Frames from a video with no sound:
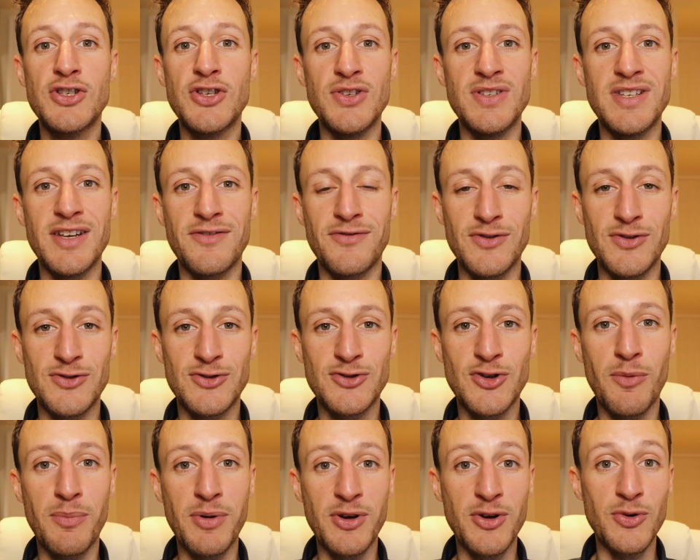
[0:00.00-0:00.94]
to different
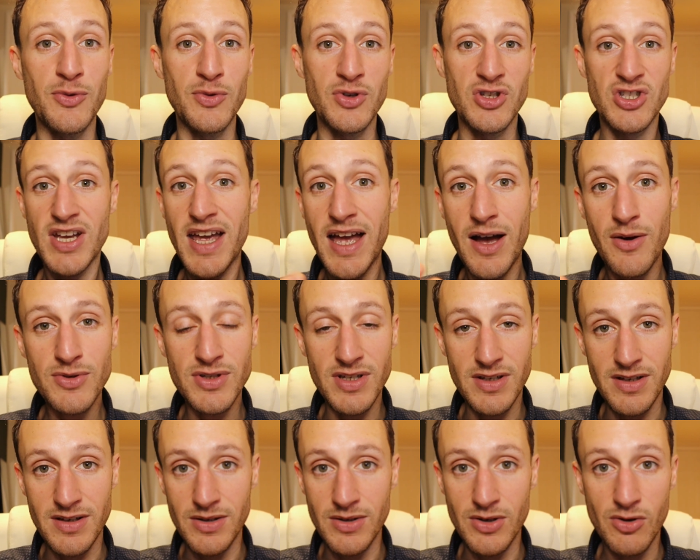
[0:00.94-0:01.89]
topical gels
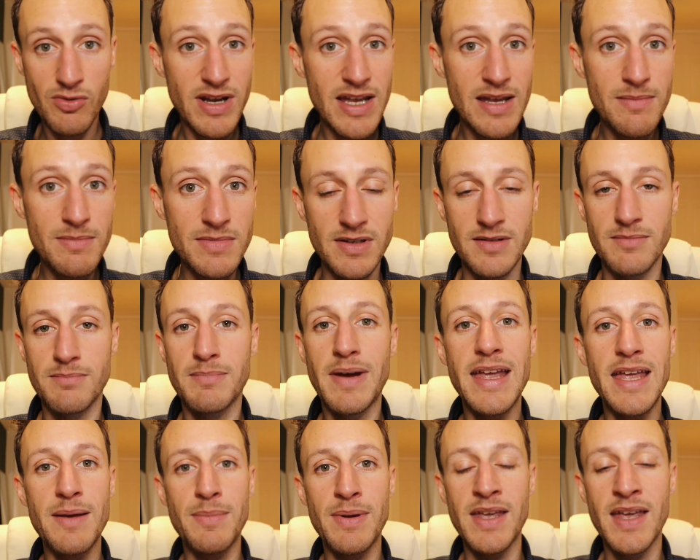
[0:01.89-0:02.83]
and creams, and
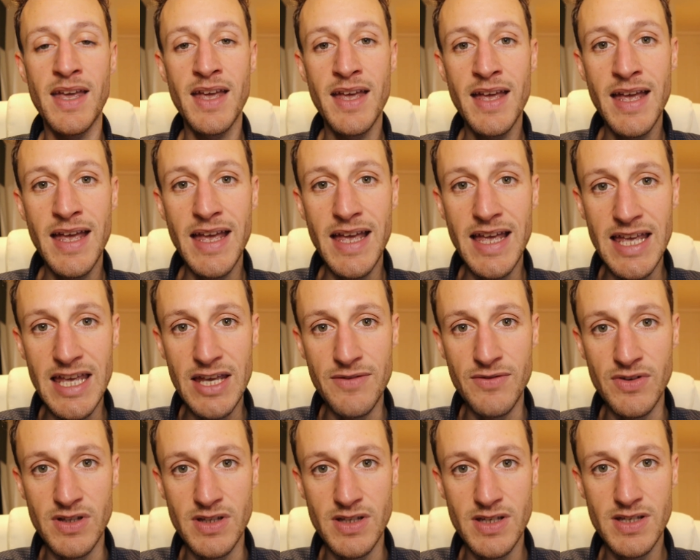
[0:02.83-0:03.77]
maybe
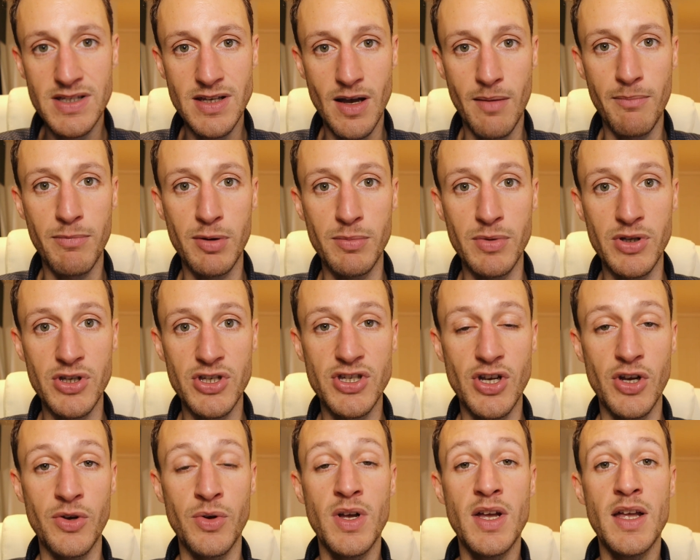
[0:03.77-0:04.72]
even supplements.
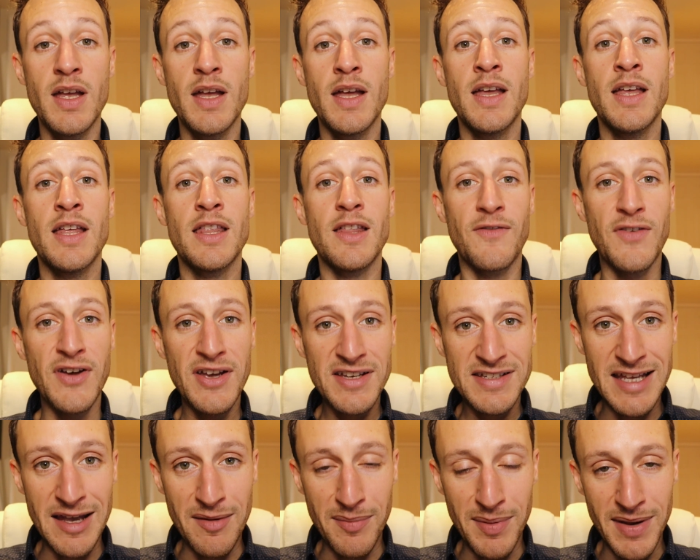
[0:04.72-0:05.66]
So the
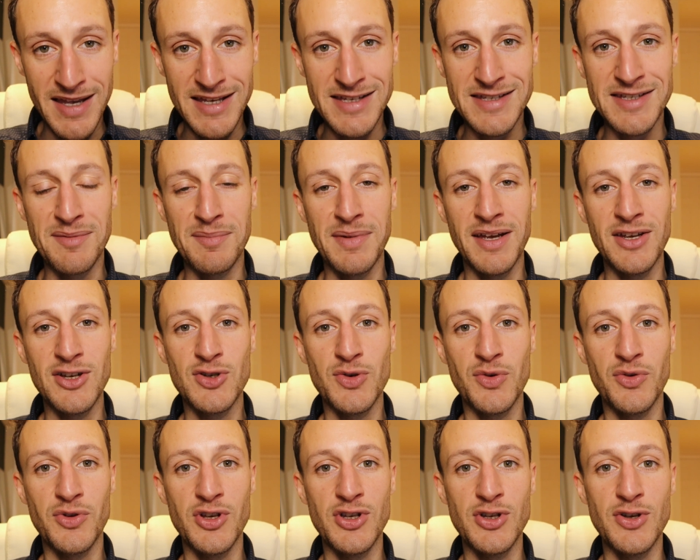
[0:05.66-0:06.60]
first tip is to make
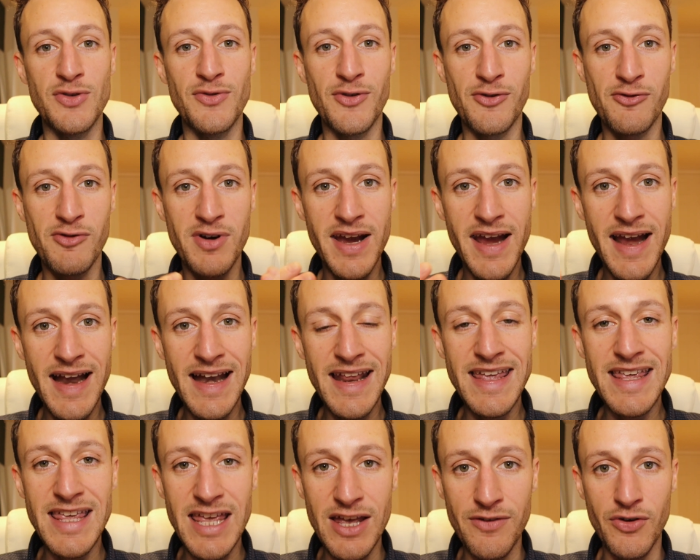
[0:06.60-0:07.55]
sure that you've
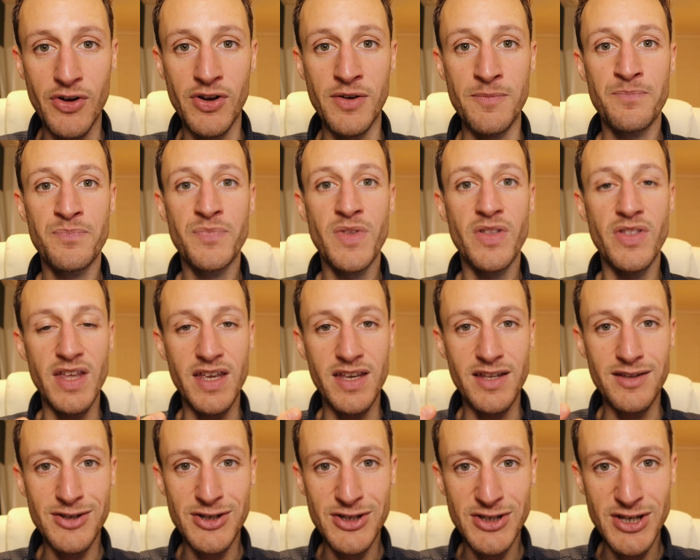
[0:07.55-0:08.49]
really given the
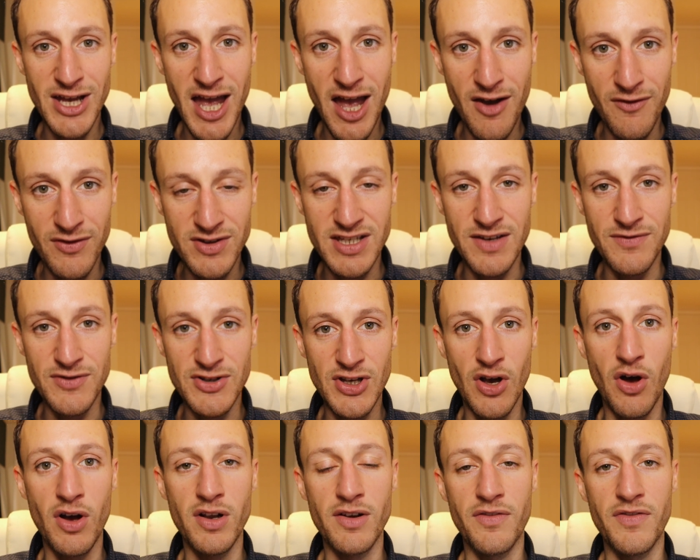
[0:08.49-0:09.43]
conservative
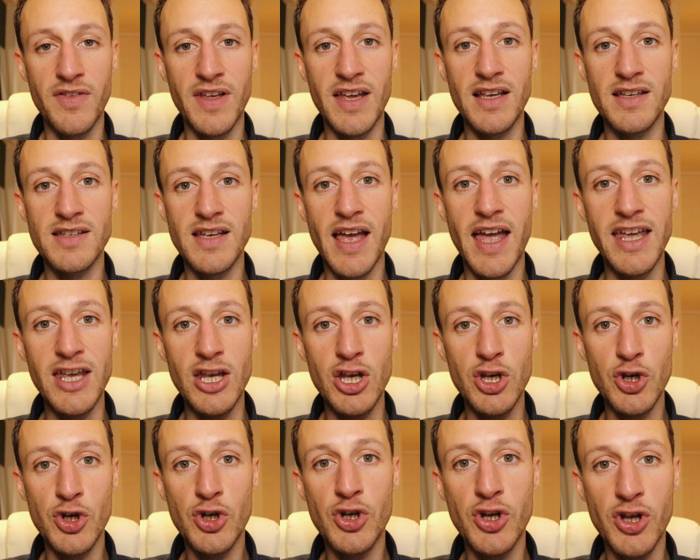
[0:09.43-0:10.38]
side of things a
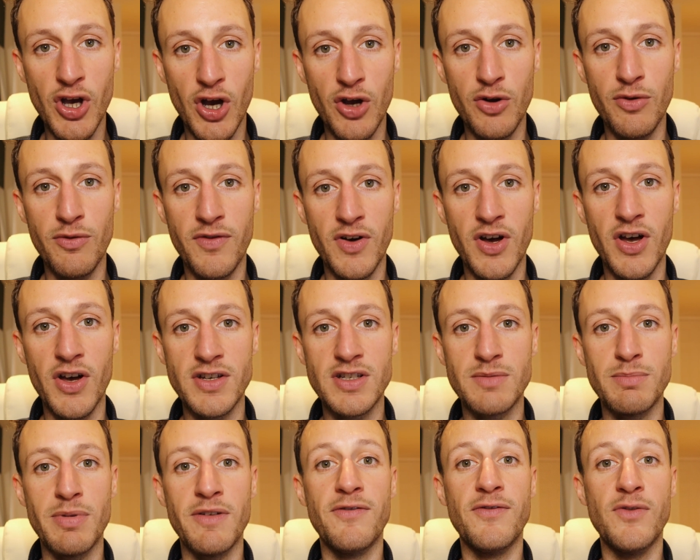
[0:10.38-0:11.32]
good go
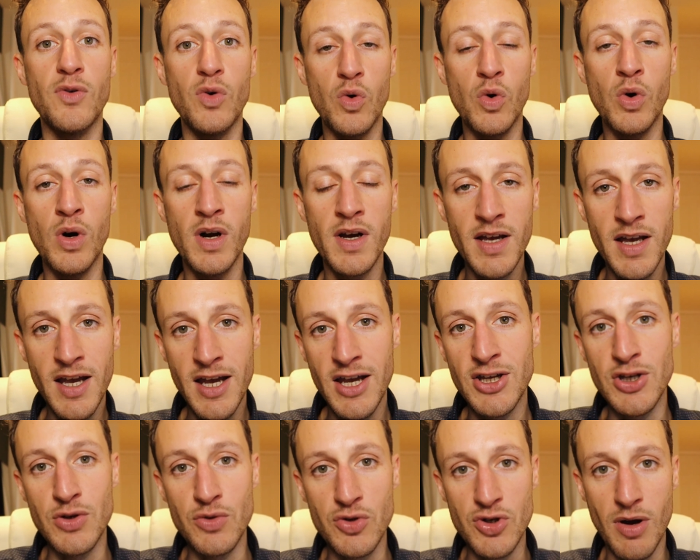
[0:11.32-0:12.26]
first before
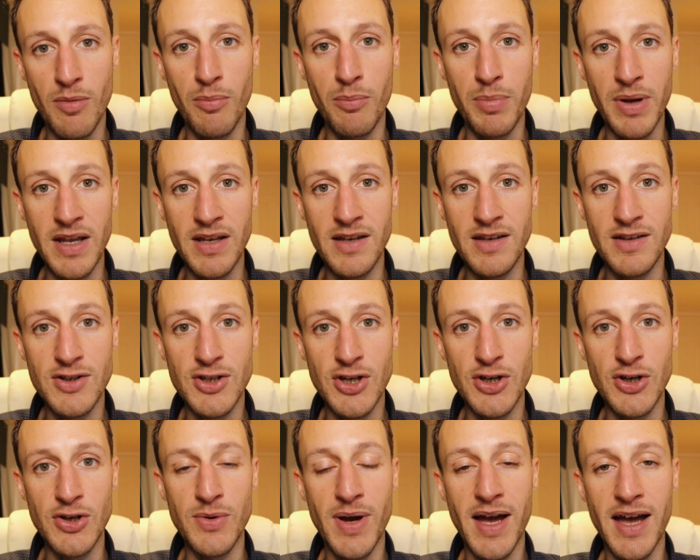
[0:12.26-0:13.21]
you jump
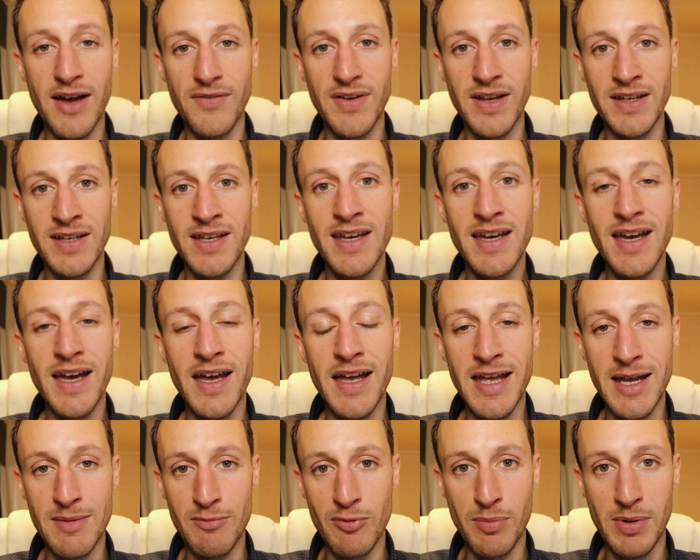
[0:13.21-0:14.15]
into having a
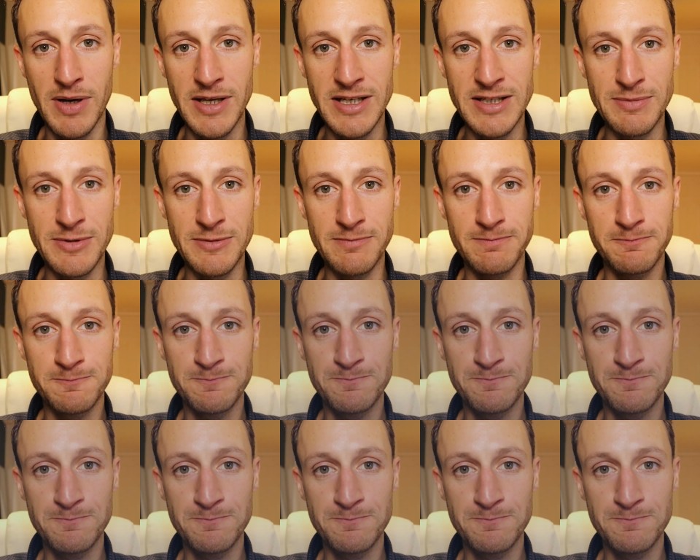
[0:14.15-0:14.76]
hip replacement.